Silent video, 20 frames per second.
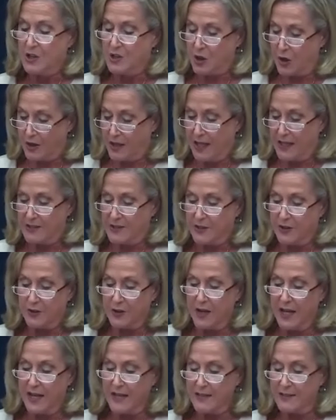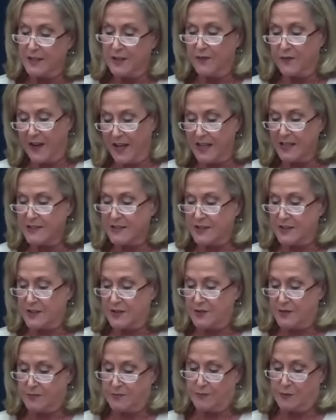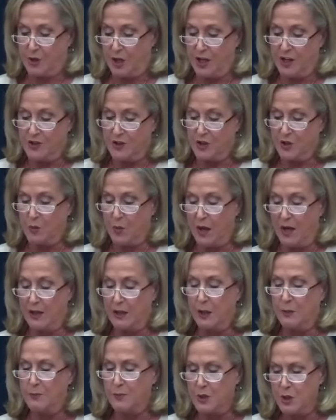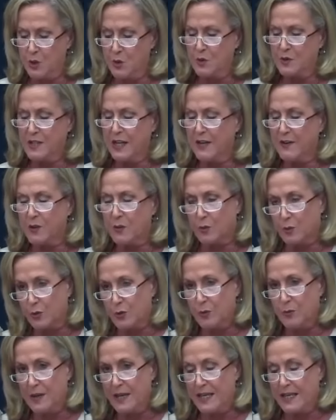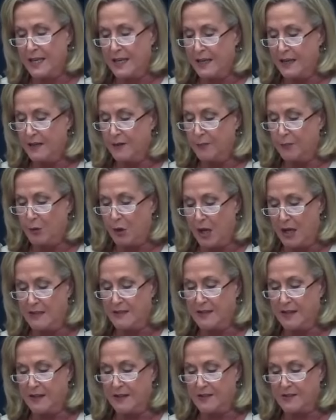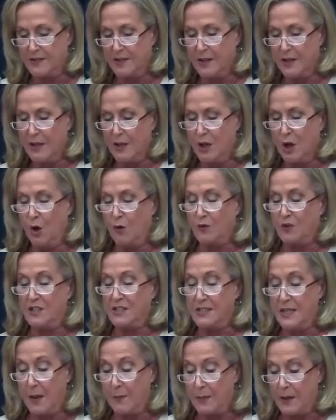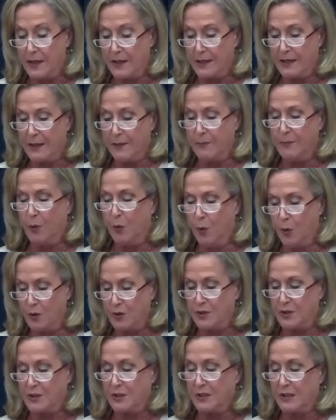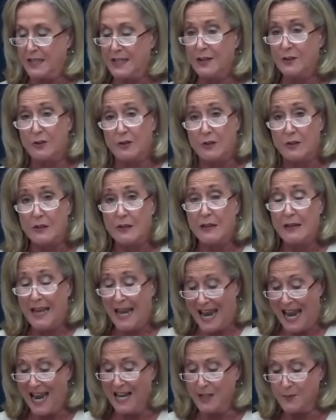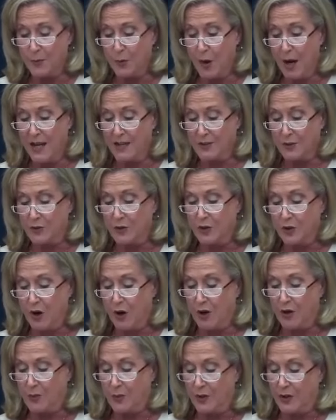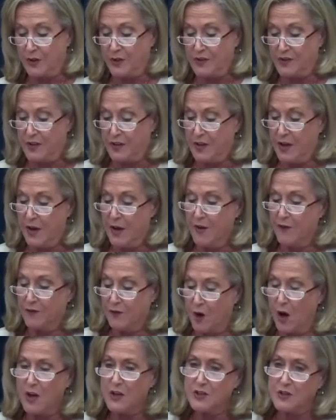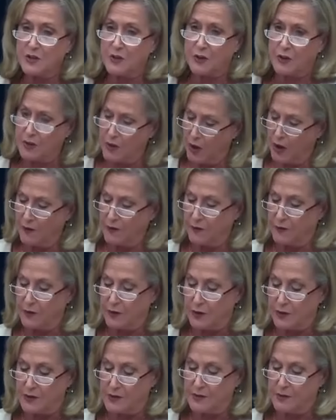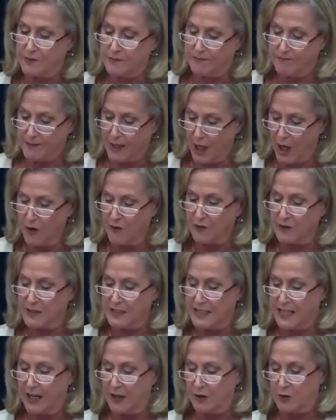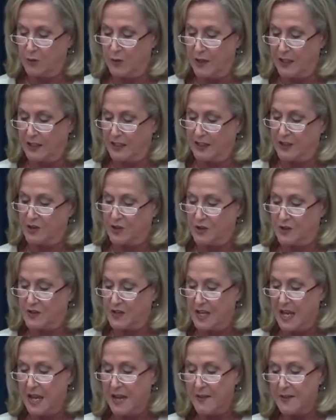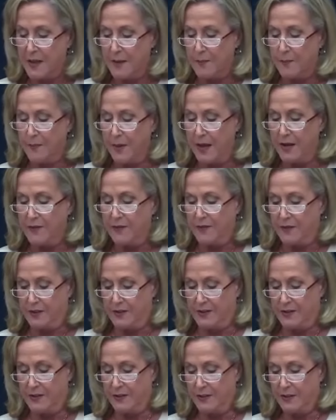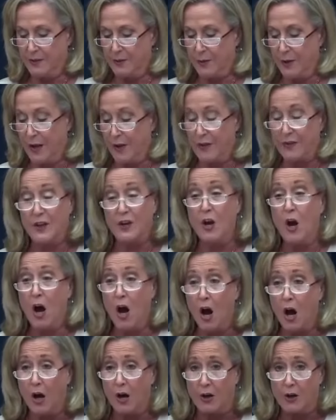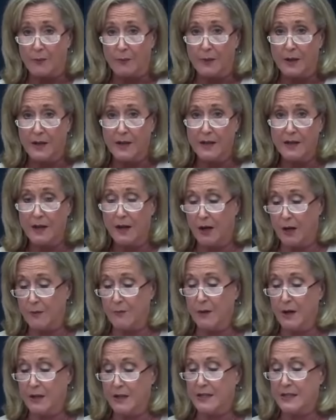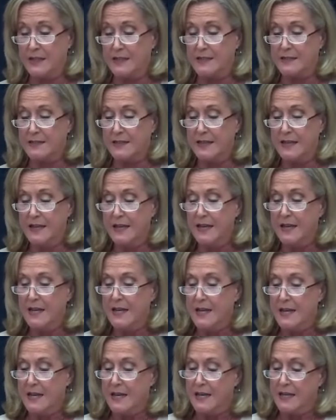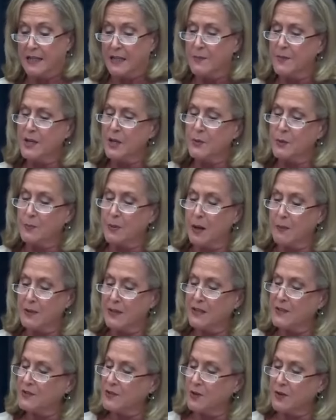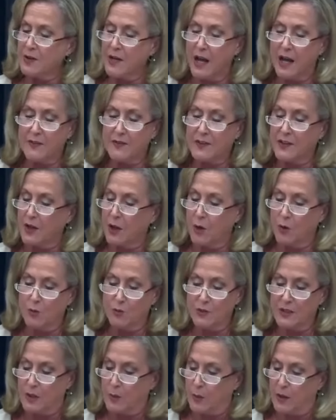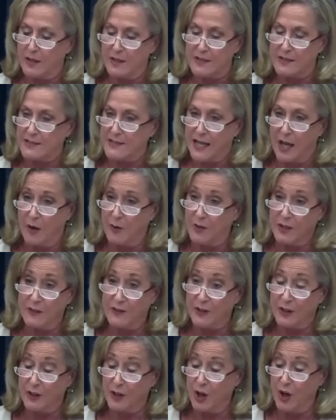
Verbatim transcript: Chair Gensler has advanced these changes while abusing the rulemaking process, overstepping important legal and practical guardrails that foster thoughtful, carefully tailored regulations that benefit rather than harm our markets. Committee Republicans are not the only ones sounding the